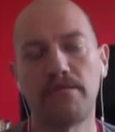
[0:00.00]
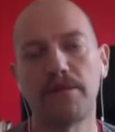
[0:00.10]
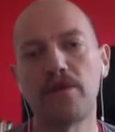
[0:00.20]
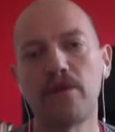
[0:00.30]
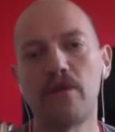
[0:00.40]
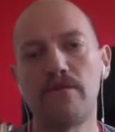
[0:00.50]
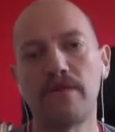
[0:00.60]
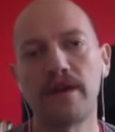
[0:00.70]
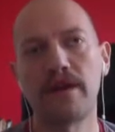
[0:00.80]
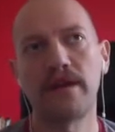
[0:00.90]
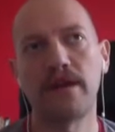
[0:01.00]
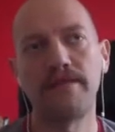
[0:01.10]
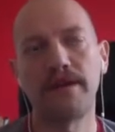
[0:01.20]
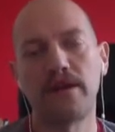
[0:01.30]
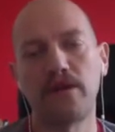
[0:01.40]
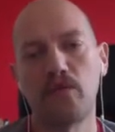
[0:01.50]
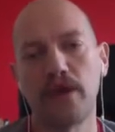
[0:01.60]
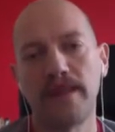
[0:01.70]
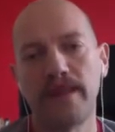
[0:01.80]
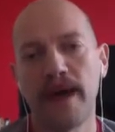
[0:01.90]
You can't really. I mean, you do
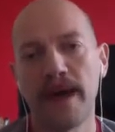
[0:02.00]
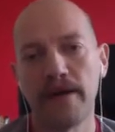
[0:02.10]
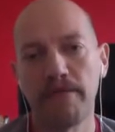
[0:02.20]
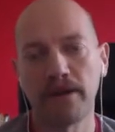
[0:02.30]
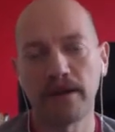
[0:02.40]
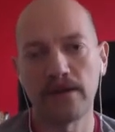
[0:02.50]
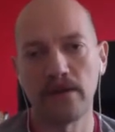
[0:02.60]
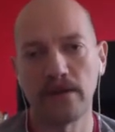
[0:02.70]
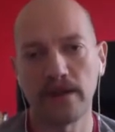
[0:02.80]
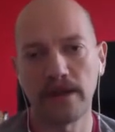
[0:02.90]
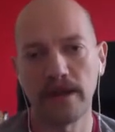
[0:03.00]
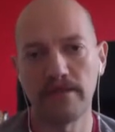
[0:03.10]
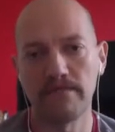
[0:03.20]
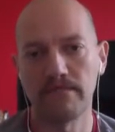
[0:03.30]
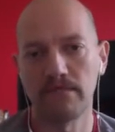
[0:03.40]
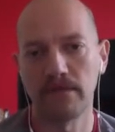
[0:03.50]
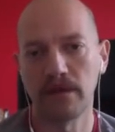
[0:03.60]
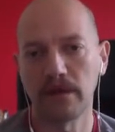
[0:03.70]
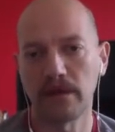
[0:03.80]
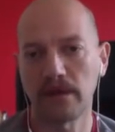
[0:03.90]
win that, but it's not the same as